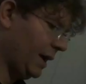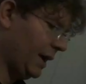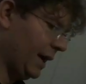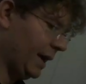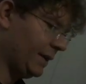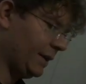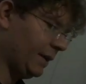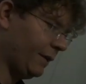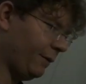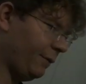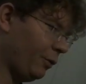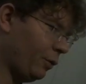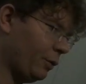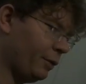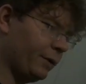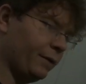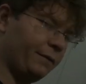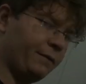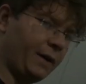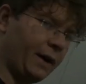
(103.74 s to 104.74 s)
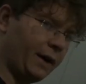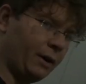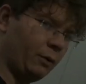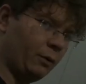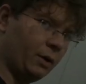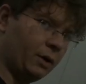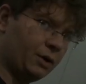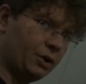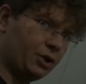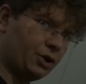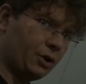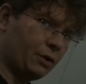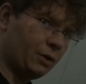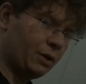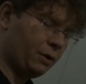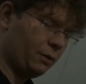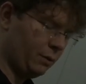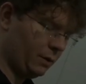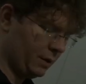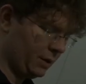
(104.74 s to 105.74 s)
And then the fourth and final one to show
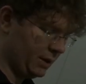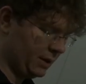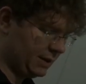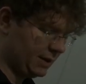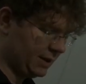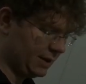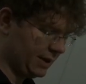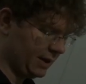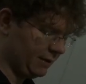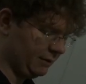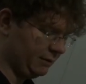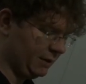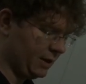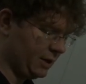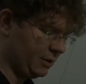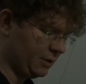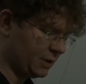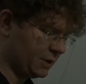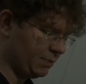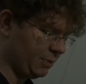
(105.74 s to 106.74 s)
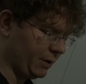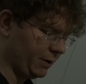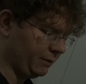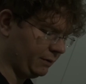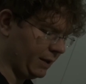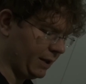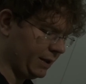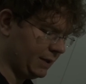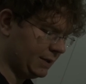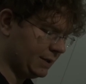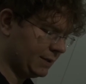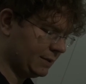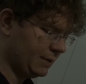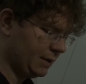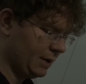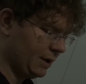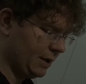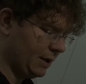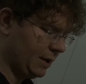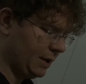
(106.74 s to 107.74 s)
you, this is a linear spread lens.
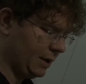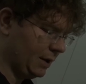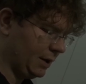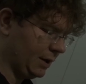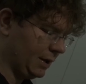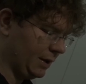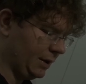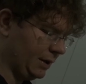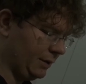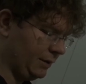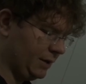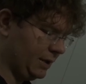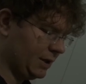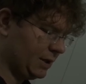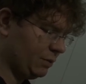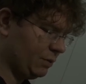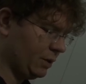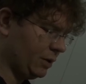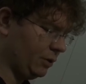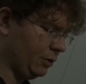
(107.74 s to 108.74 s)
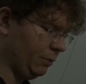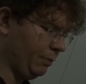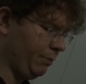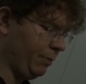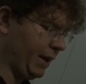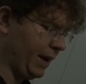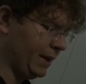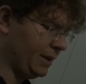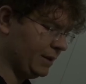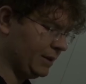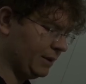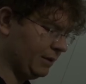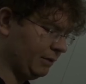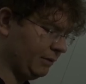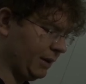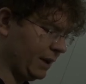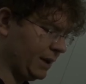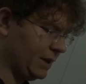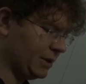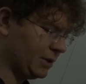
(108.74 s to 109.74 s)
This will bend the
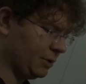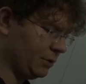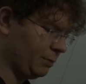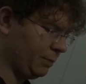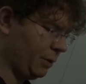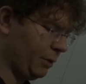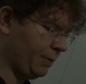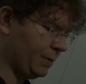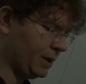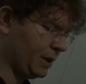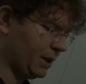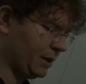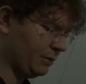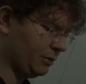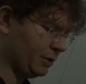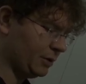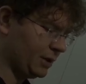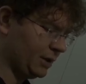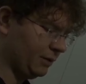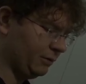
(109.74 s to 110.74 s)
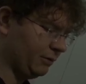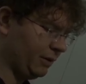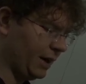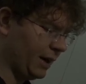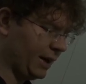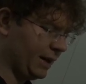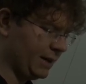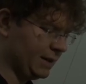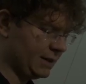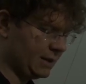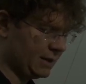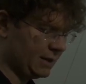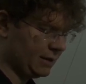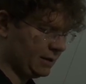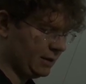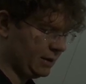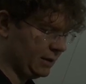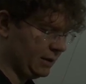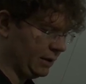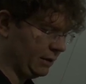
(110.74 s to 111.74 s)
laser perpendicular to the lines
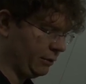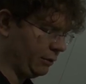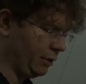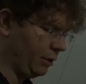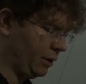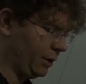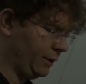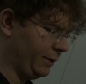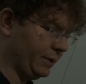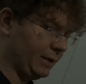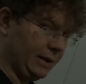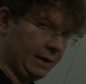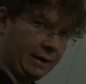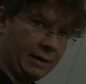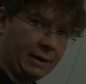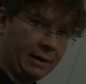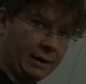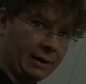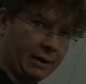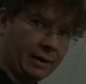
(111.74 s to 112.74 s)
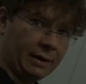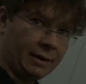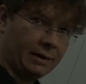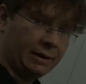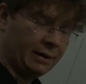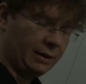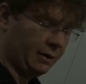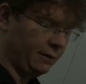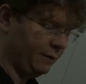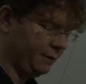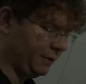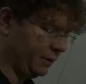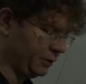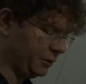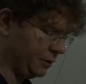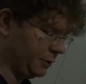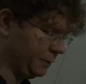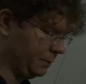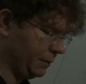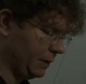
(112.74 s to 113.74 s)
that are on the
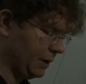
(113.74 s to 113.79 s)
filter.